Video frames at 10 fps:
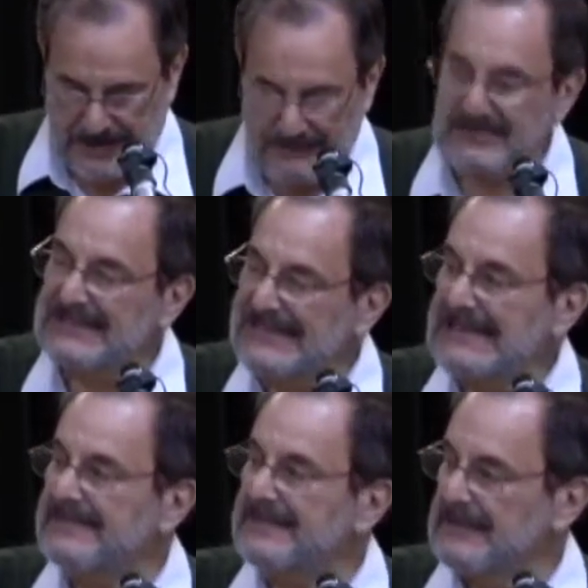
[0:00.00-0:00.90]
I
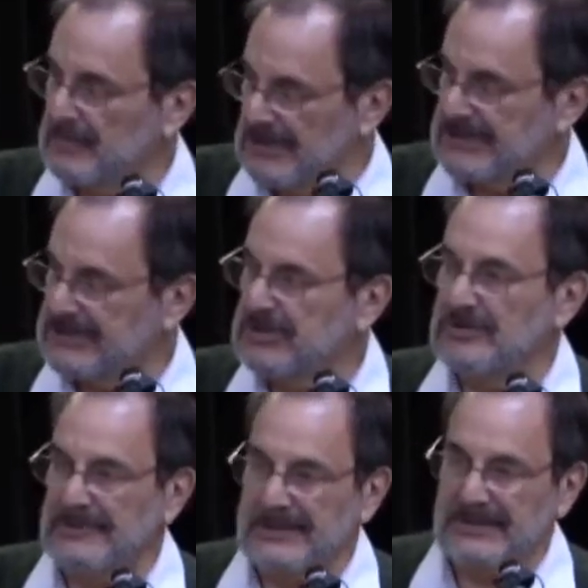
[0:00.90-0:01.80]
believe in what is
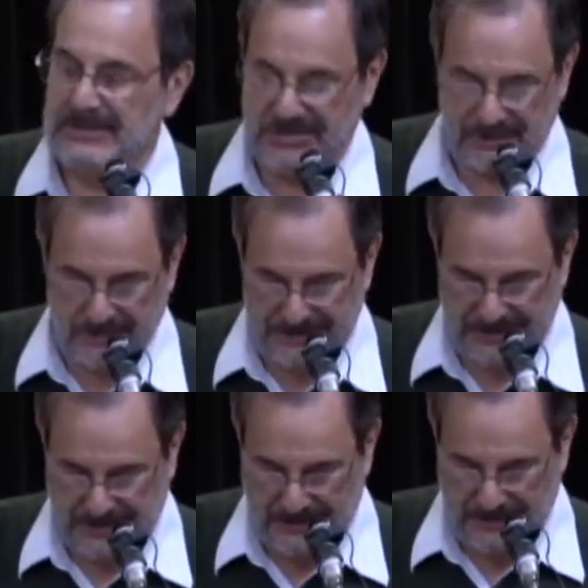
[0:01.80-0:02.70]
human, she would
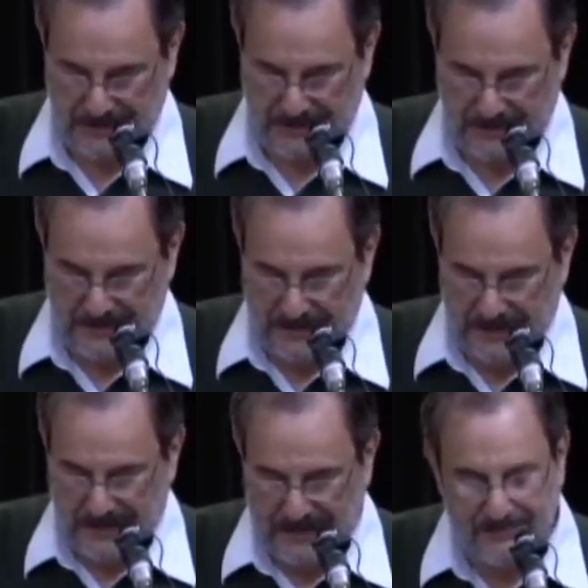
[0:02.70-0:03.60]
say.
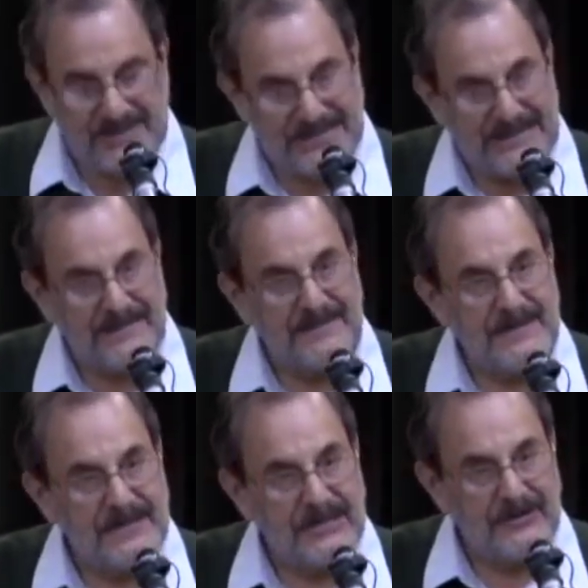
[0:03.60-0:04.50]
I believe
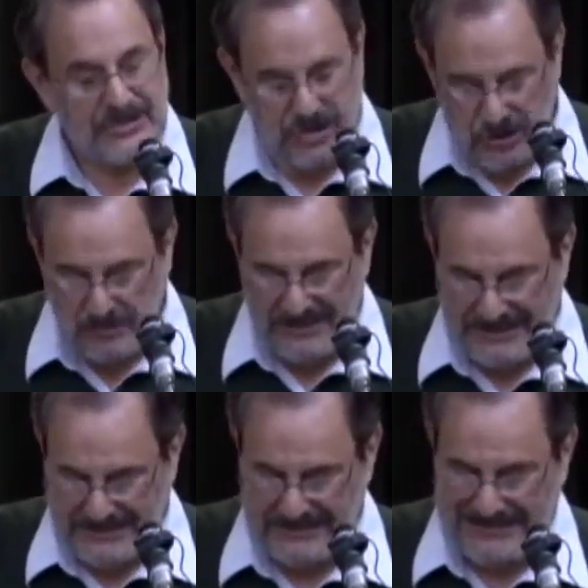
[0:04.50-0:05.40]
there is
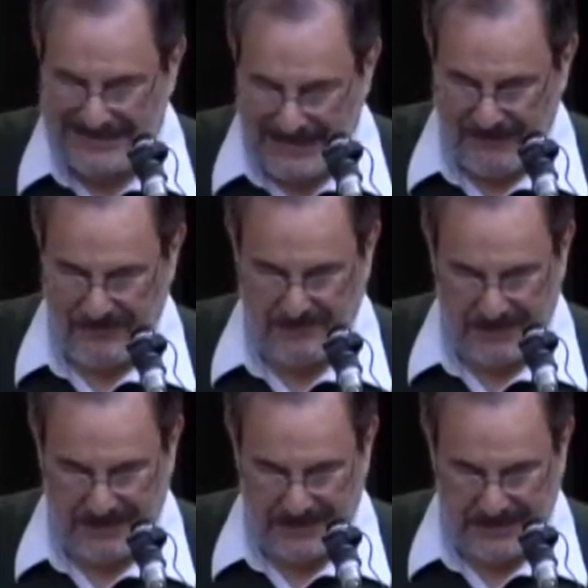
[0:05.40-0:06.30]
humanness in
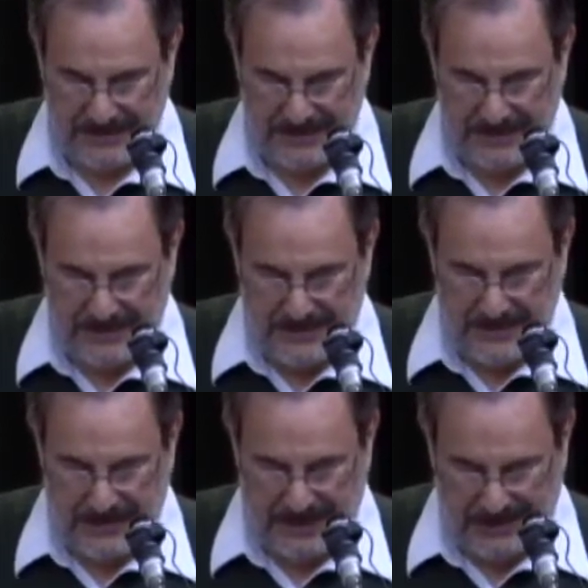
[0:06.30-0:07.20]
everybody,
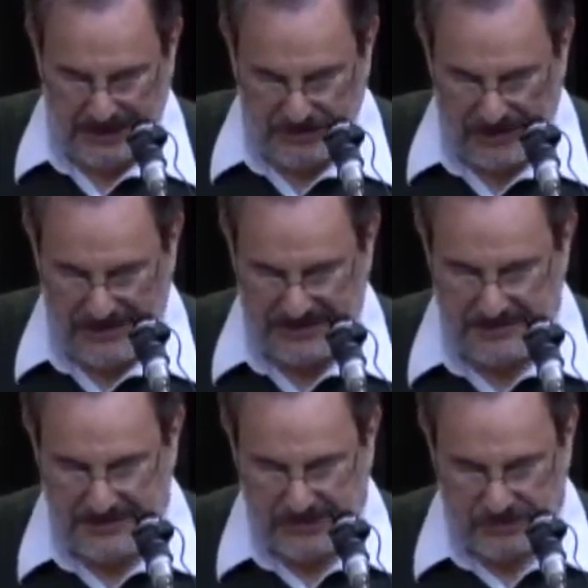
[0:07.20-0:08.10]
and I try
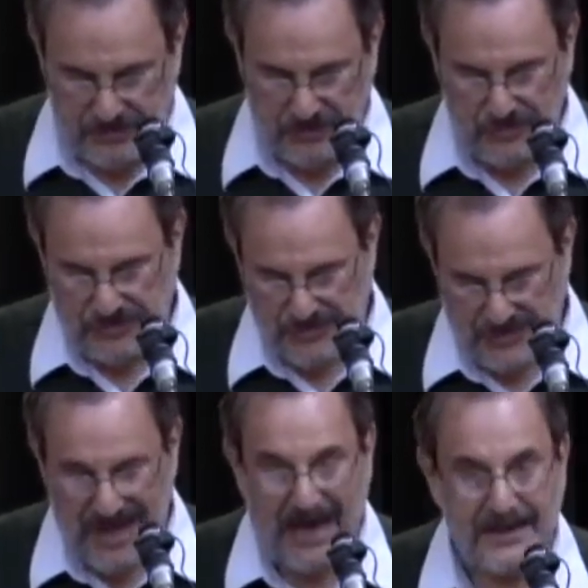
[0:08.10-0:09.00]
to be true to
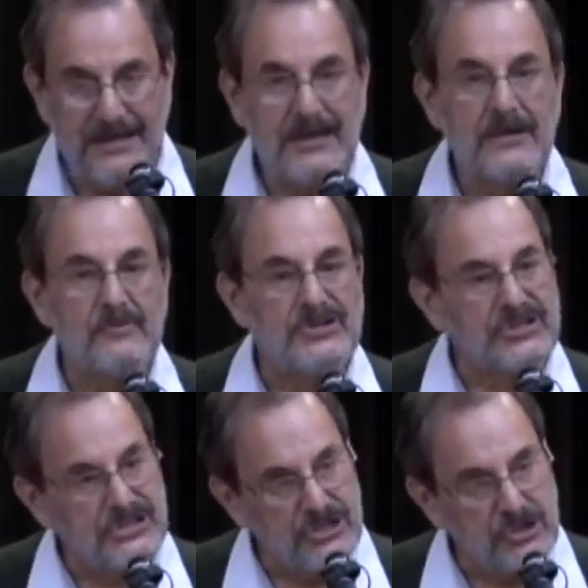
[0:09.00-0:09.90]
that
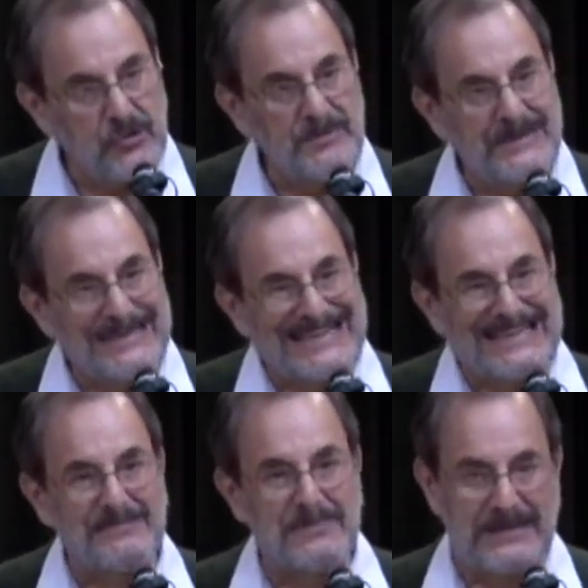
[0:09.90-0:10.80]
which is human
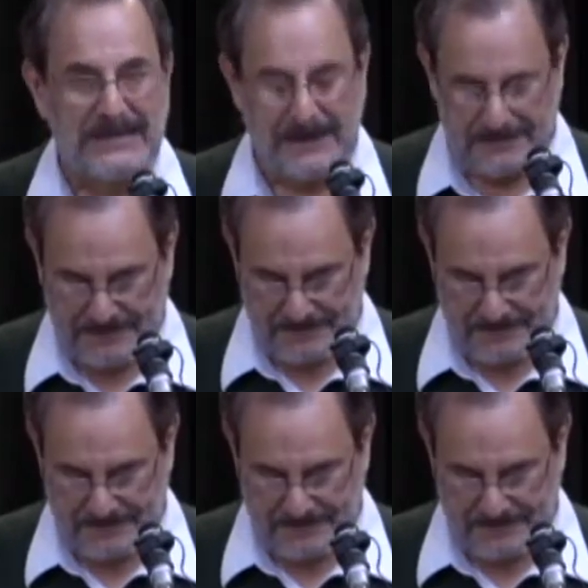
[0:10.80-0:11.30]
in me.